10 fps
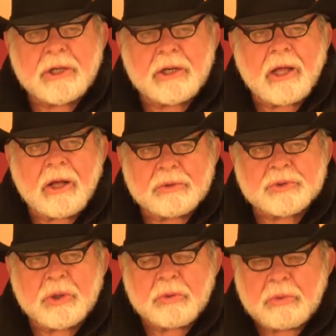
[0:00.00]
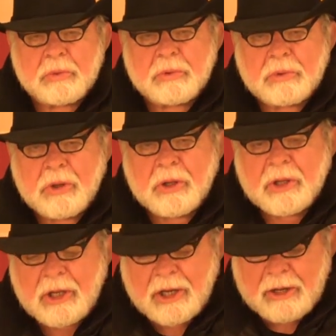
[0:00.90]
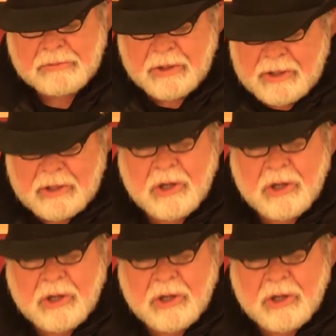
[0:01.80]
And I also have a